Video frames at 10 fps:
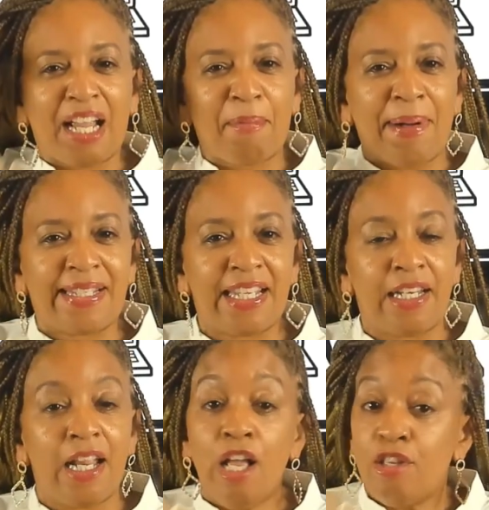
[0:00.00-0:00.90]

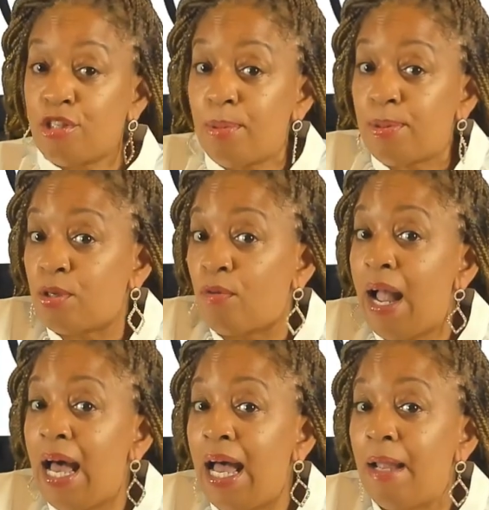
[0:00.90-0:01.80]
button,
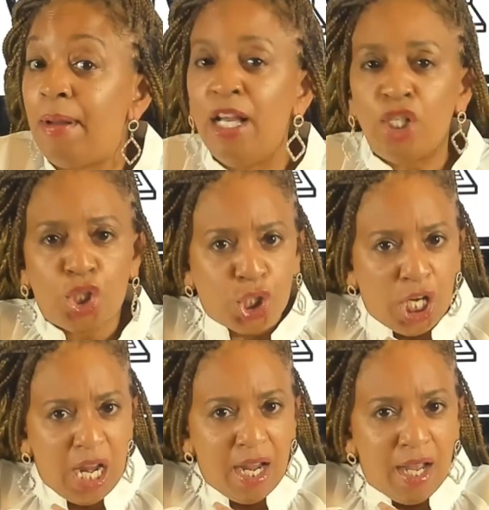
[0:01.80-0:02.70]
subscribe,
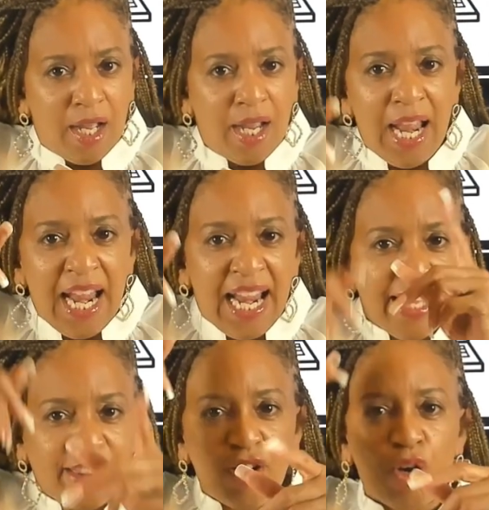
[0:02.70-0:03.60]
share,
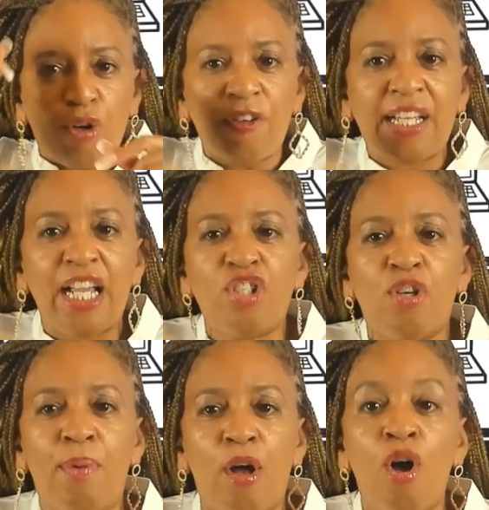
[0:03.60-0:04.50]
hit the
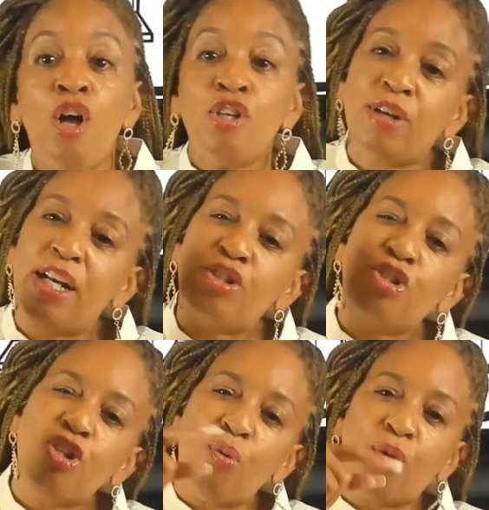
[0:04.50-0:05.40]
notification bell so that
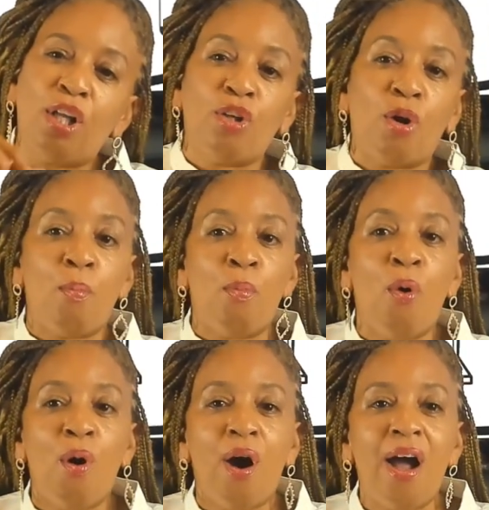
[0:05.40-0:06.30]
you can learn
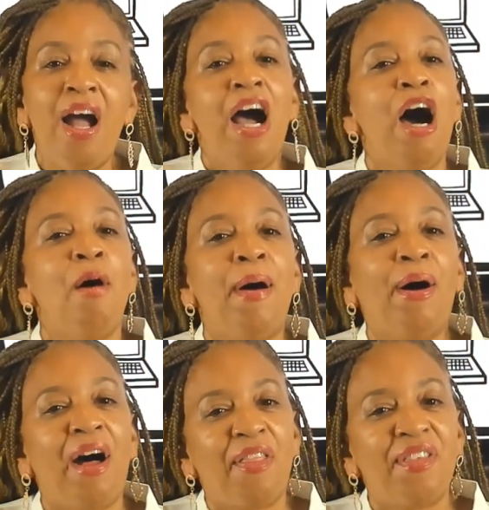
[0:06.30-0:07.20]
more
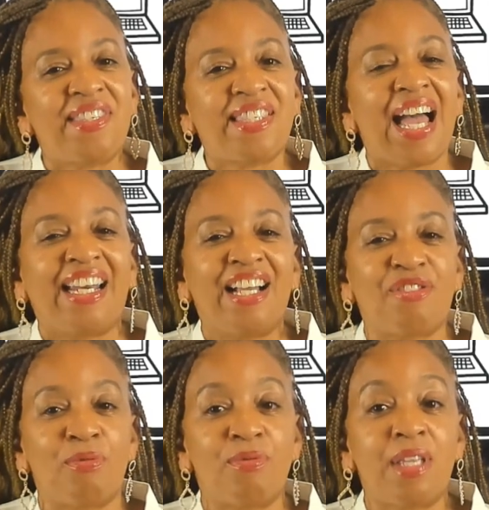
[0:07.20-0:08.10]
about other side
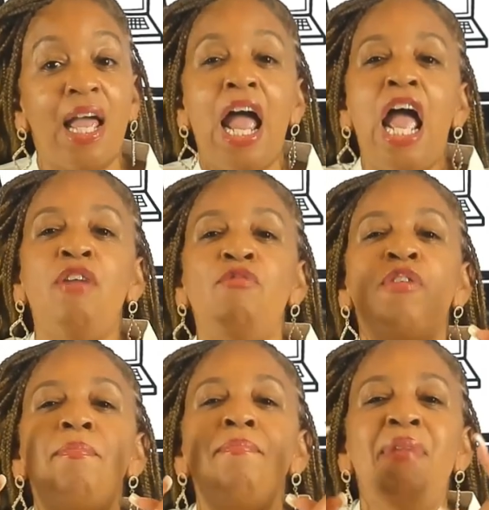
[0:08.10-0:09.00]
hustles. And
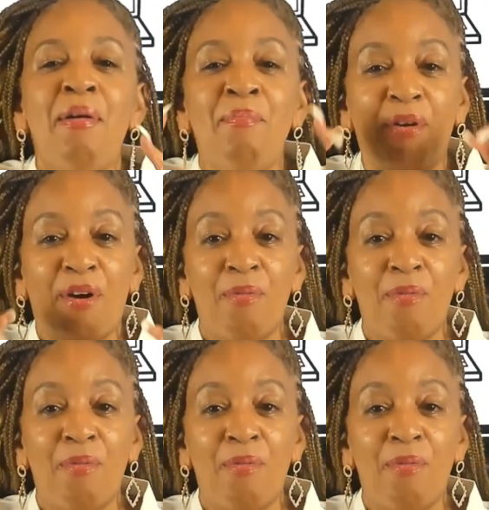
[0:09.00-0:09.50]
remember,